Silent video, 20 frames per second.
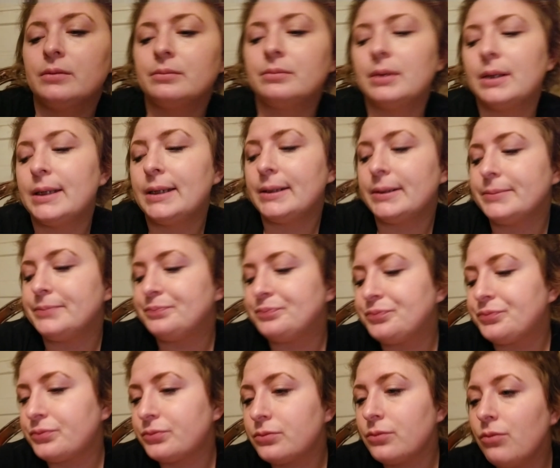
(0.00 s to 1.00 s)
But
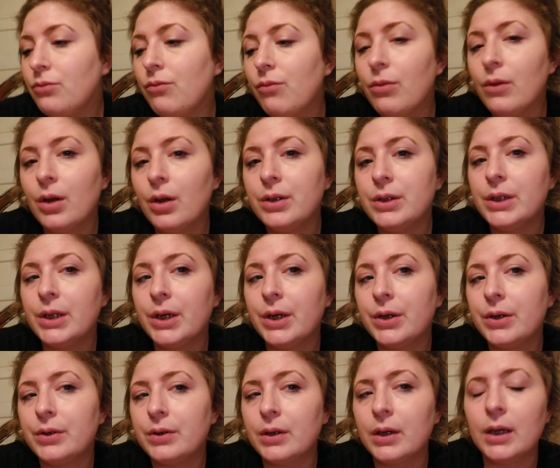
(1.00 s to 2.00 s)

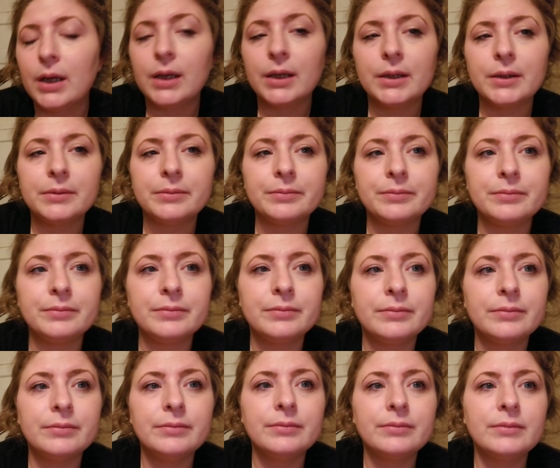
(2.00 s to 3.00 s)
no. Um,
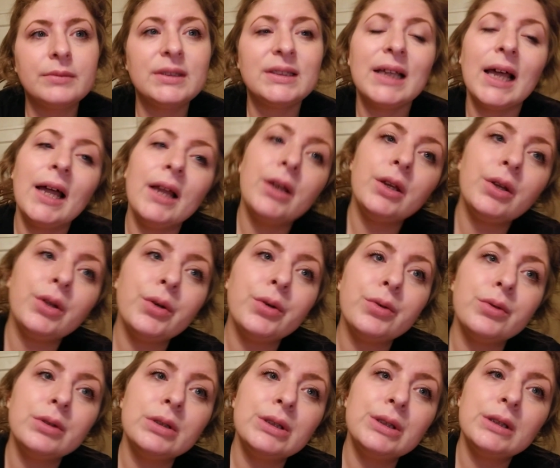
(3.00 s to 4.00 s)
sad
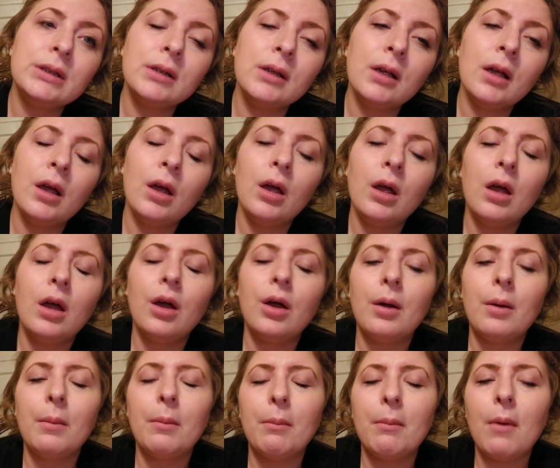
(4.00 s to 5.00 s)
news.
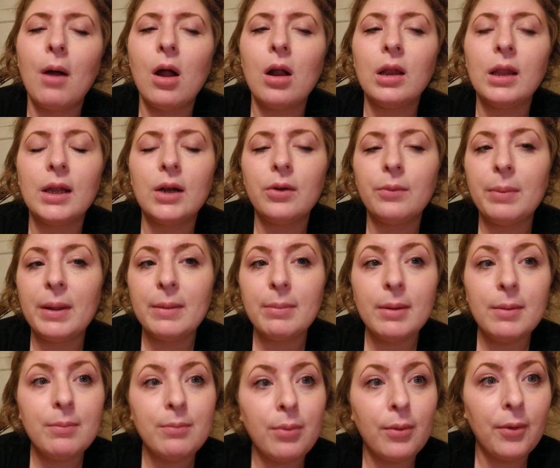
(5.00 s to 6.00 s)
Our little
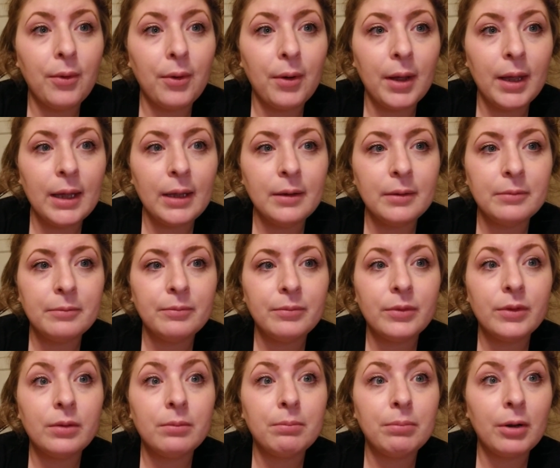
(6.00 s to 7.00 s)
baby boy,
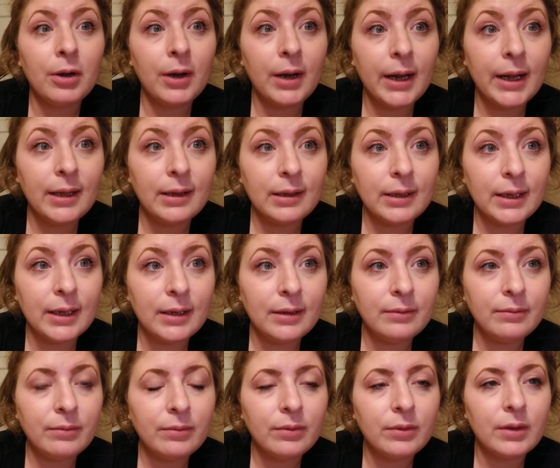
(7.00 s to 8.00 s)

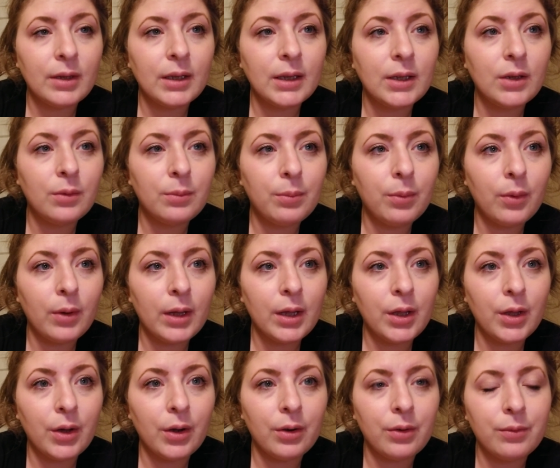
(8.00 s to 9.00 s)
Praline, the little boy
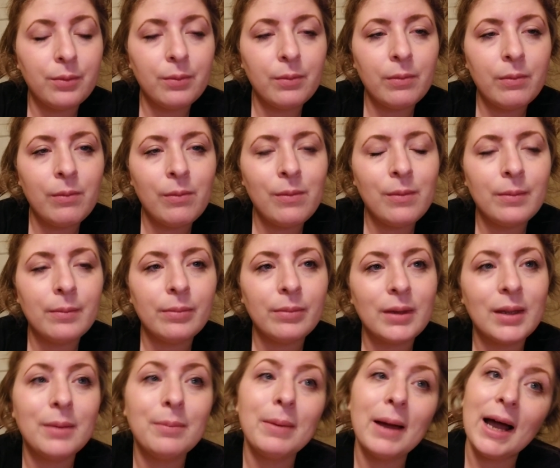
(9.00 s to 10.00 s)
goat,
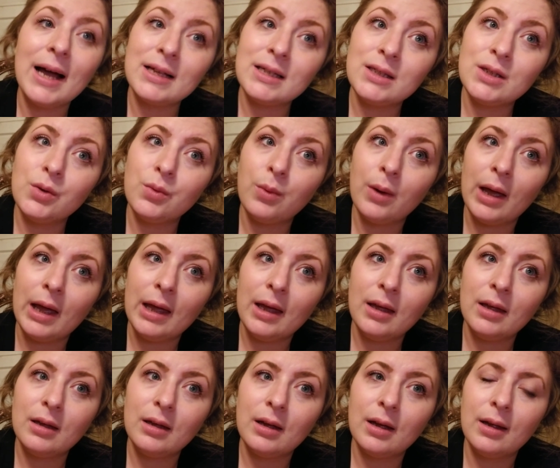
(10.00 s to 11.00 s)
he passed
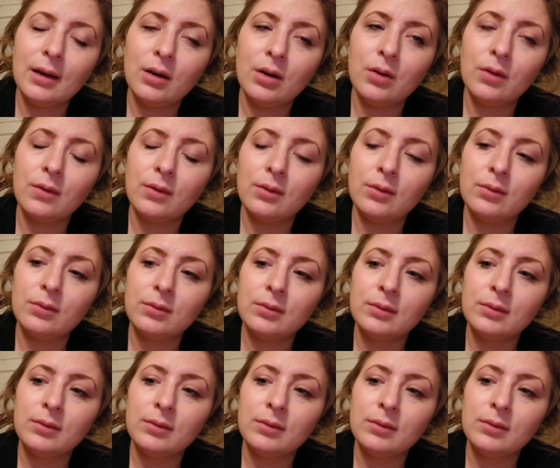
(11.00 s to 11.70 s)
away. I know.